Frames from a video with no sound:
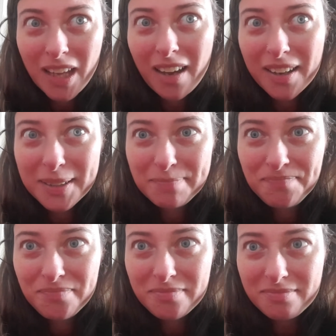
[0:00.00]

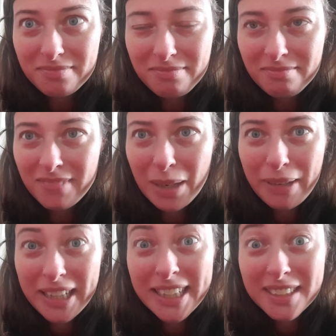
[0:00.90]
I
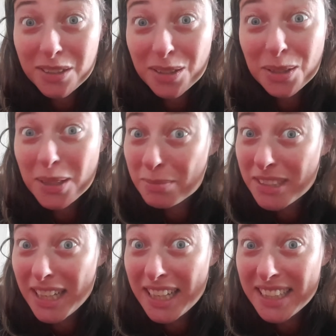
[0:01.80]
made a Kickstarter
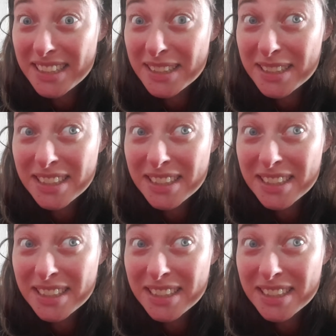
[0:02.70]
update.